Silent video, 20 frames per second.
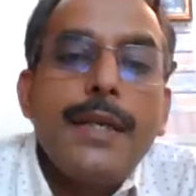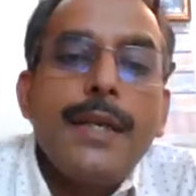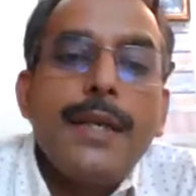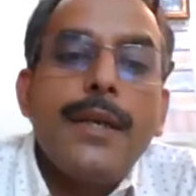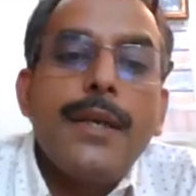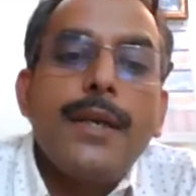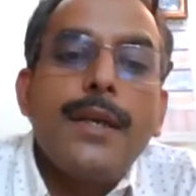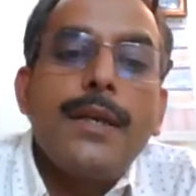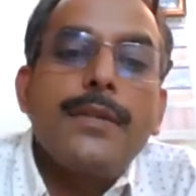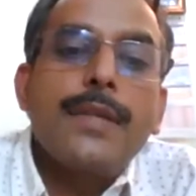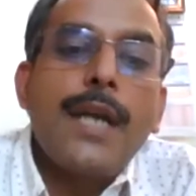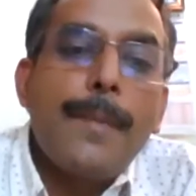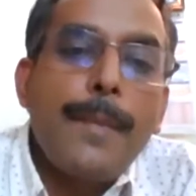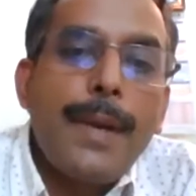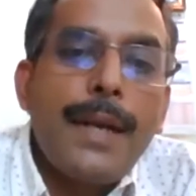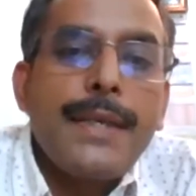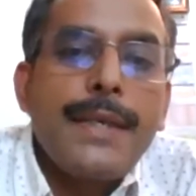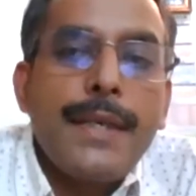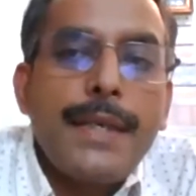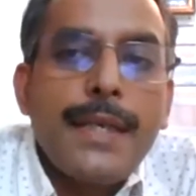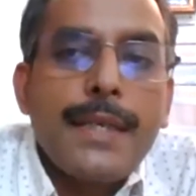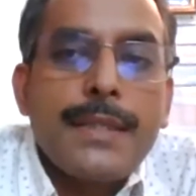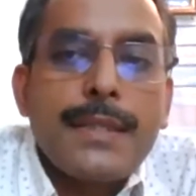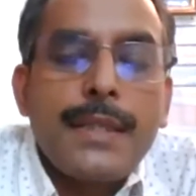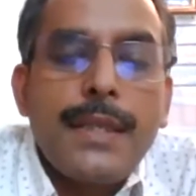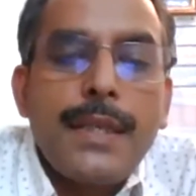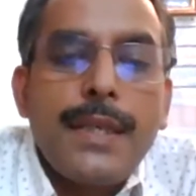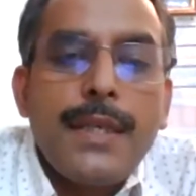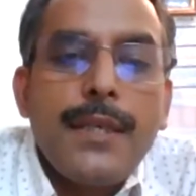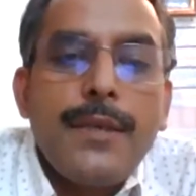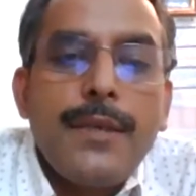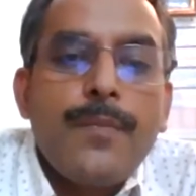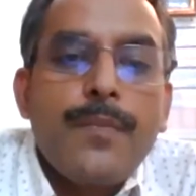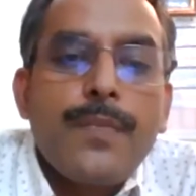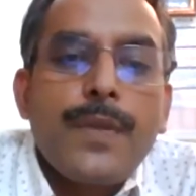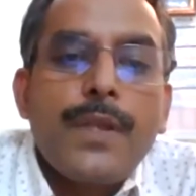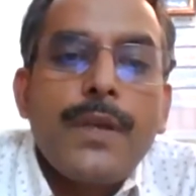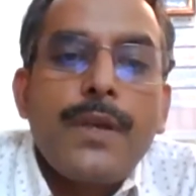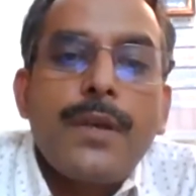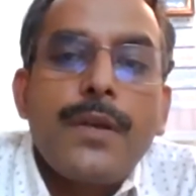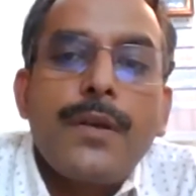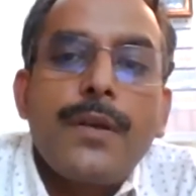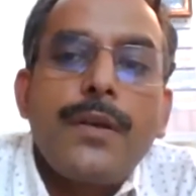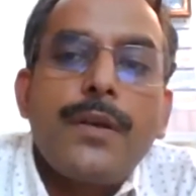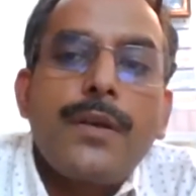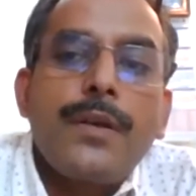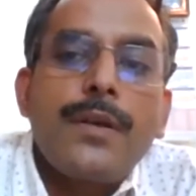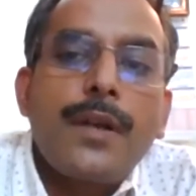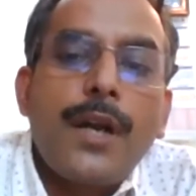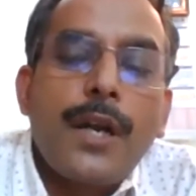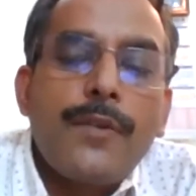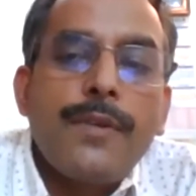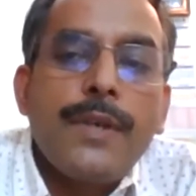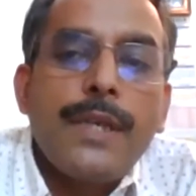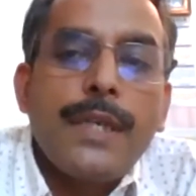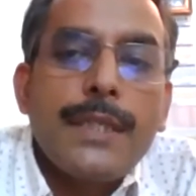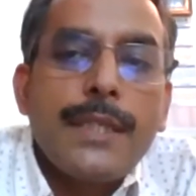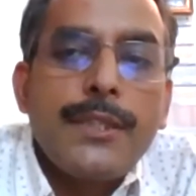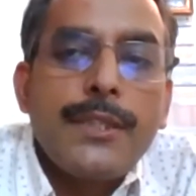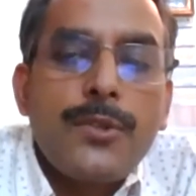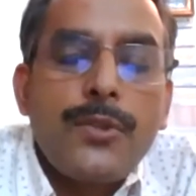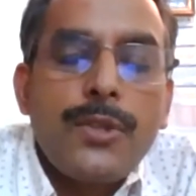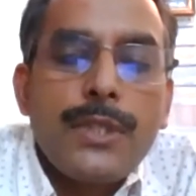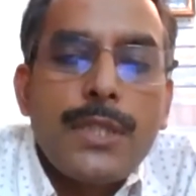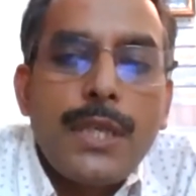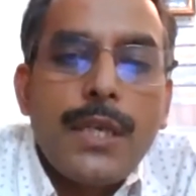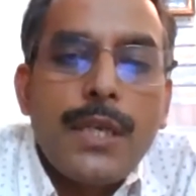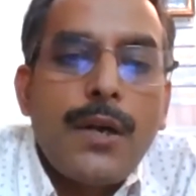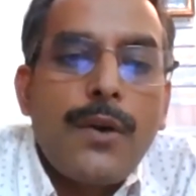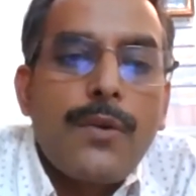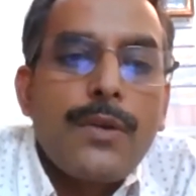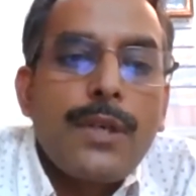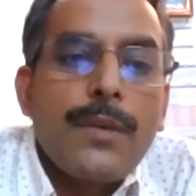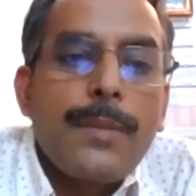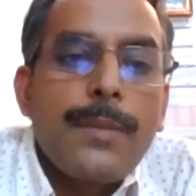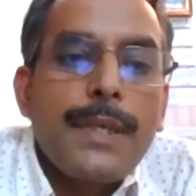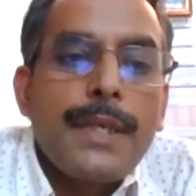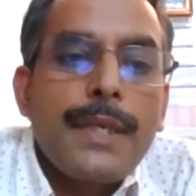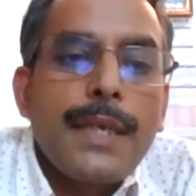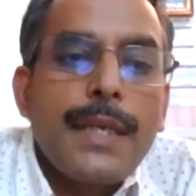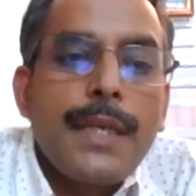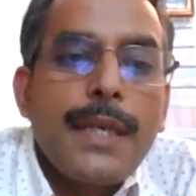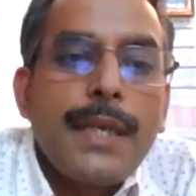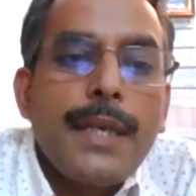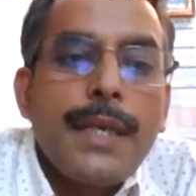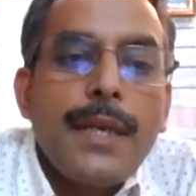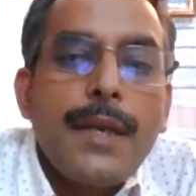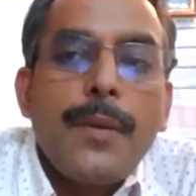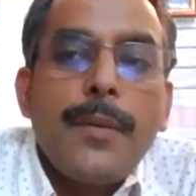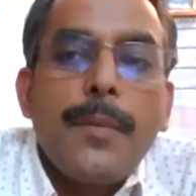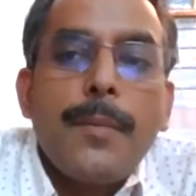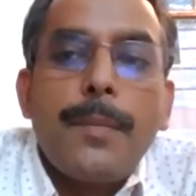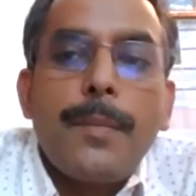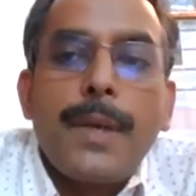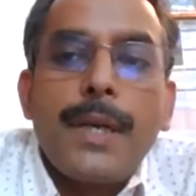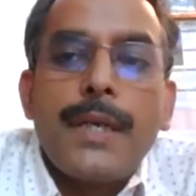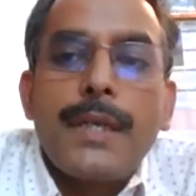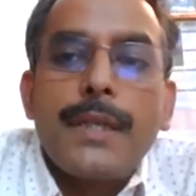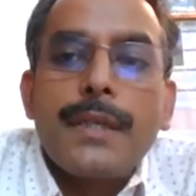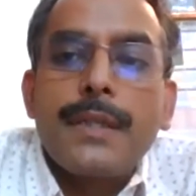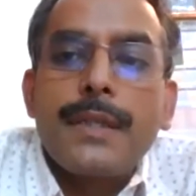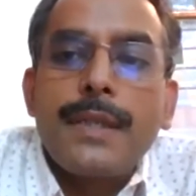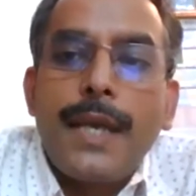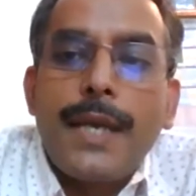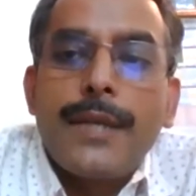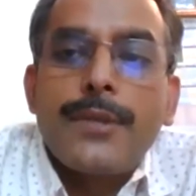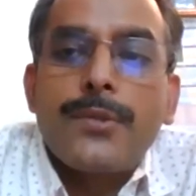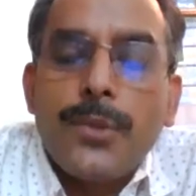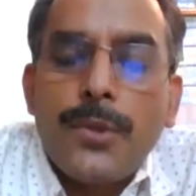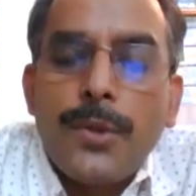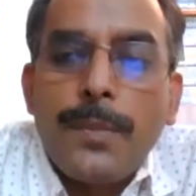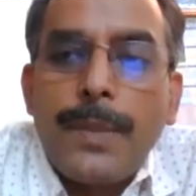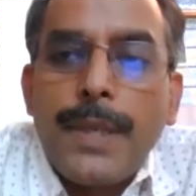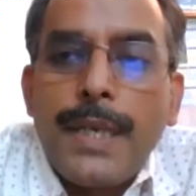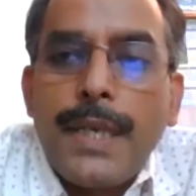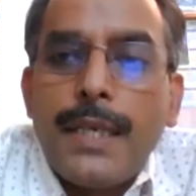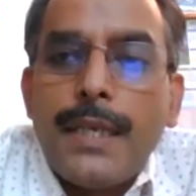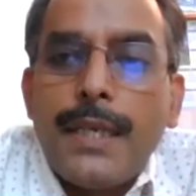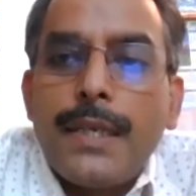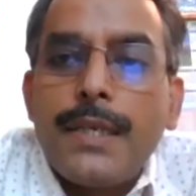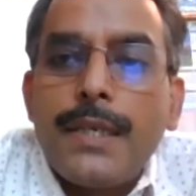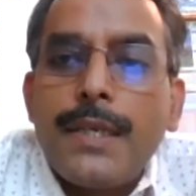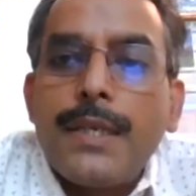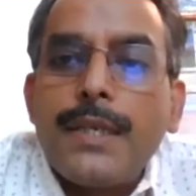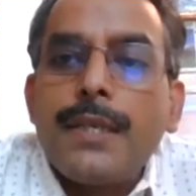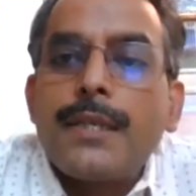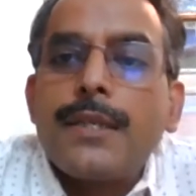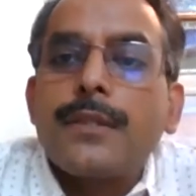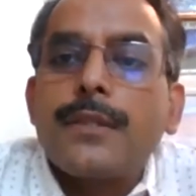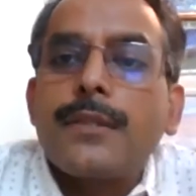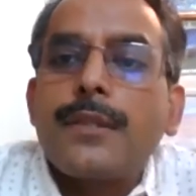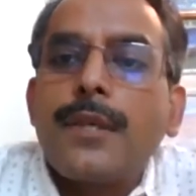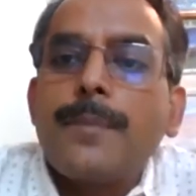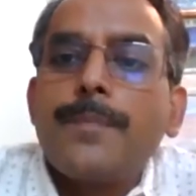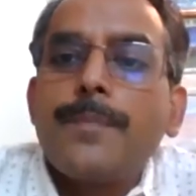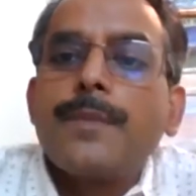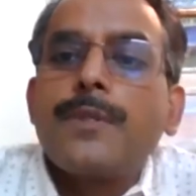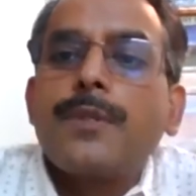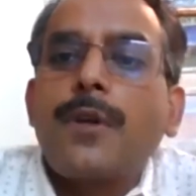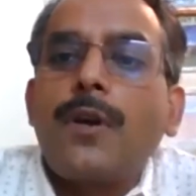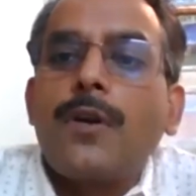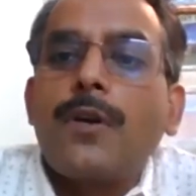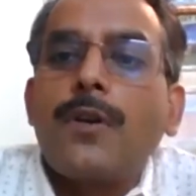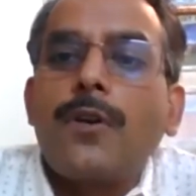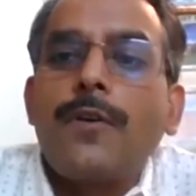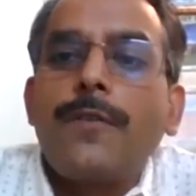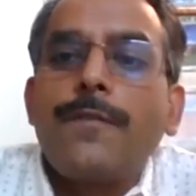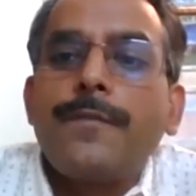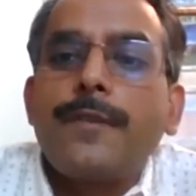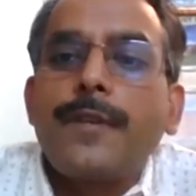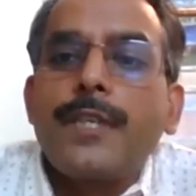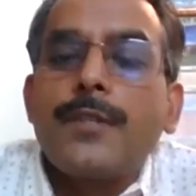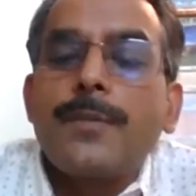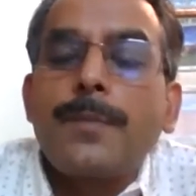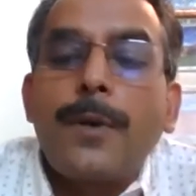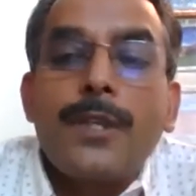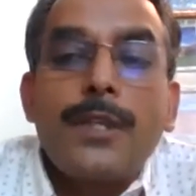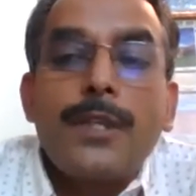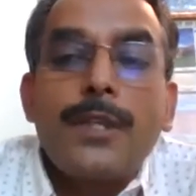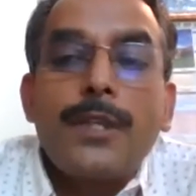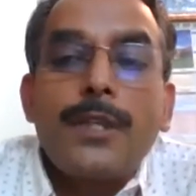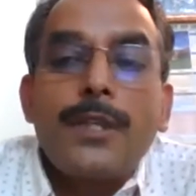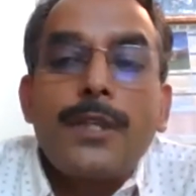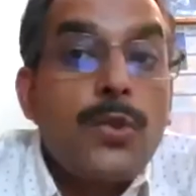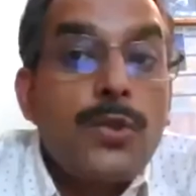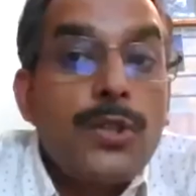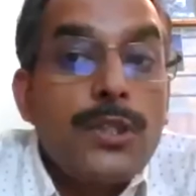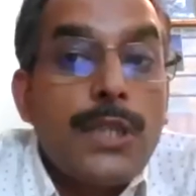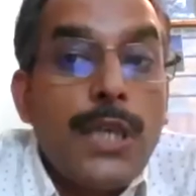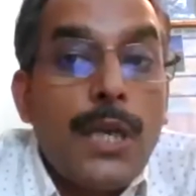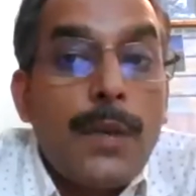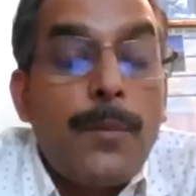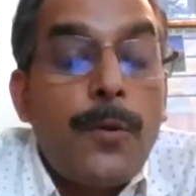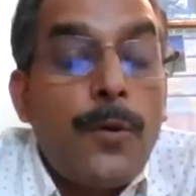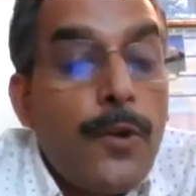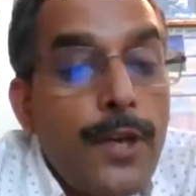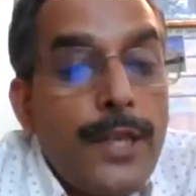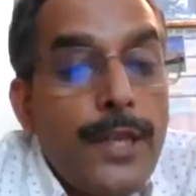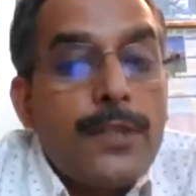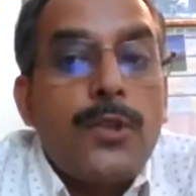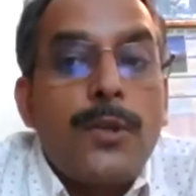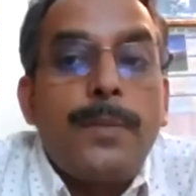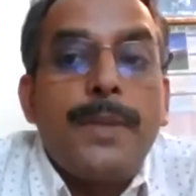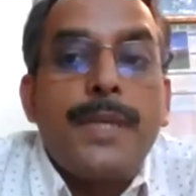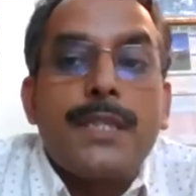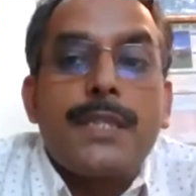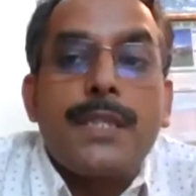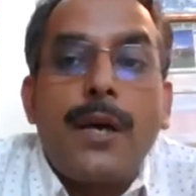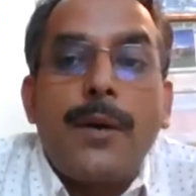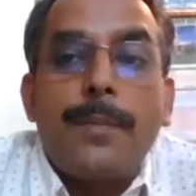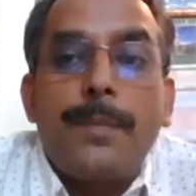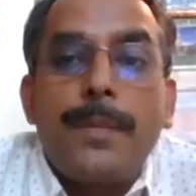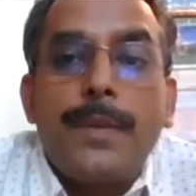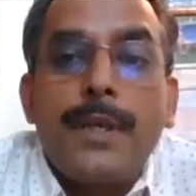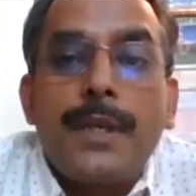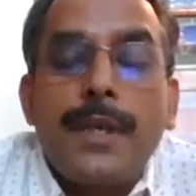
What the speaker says: And simultaneously, not only the judicial accountability, but there should be some sort of response. Judicial bullying should be stopped.